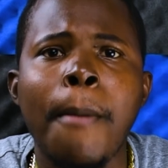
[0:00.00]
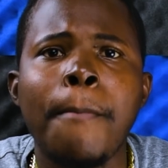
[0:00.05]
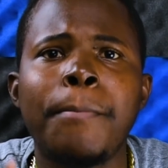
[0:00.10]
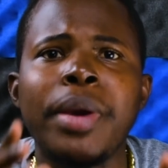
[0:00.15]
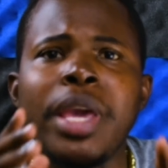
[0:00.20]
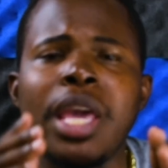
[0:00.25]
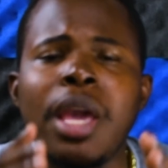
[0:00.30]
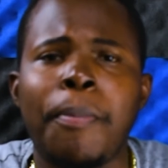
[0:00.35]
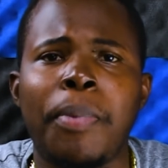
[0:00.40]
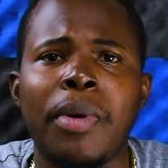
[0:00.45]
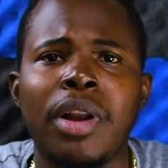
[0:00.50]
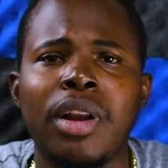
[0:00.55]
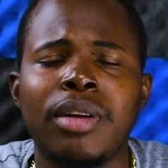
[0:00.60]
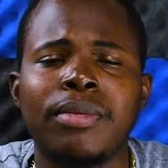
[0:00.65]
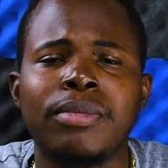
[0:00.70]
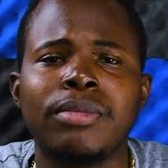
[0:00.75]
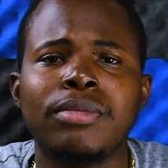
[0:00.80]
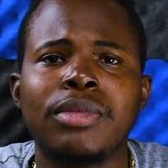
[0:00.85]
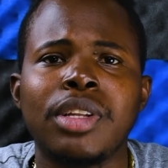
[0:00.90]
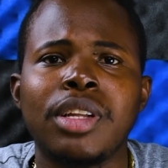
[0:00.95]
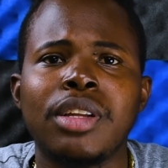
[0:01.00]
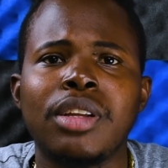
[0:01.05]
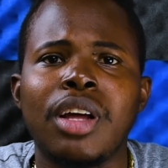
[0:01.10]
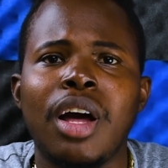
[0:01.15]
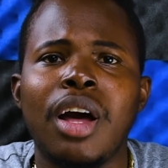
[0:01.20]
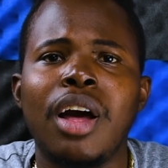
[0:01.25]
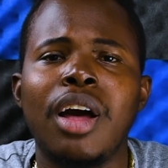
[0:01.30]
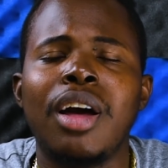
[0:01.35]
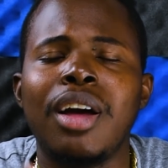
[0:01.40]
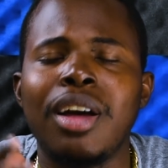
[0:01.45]
People,
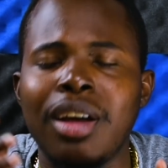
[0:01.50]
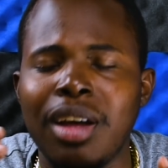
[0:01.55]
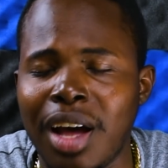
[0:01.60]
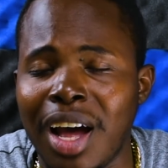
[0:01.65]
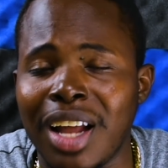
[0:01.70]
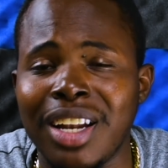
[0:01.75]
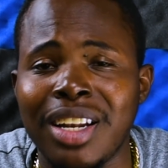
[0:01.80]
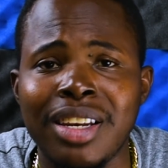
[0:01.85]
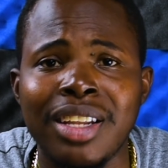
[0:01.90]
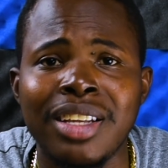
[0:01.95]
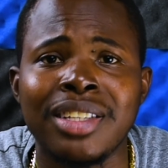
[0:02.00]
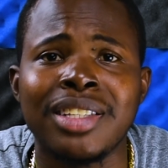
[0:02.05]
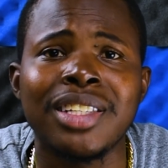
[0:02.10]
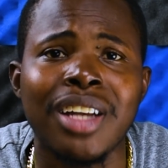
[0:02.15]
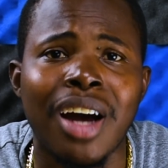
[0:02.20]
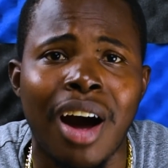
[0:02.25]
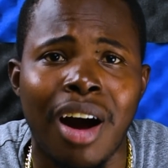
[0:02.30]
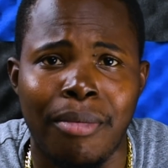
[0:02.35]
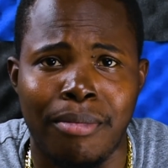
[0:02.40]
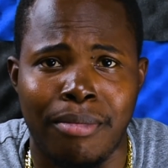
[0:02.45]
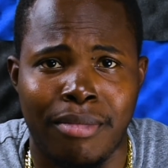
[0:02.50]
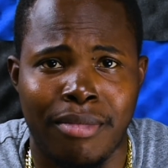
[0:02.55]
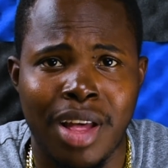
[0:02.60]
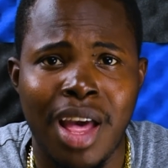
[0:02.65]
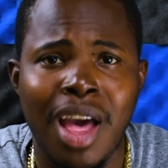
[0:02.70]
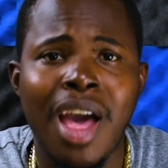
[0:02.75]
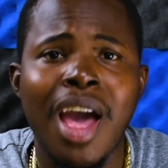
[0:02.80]
and this happen.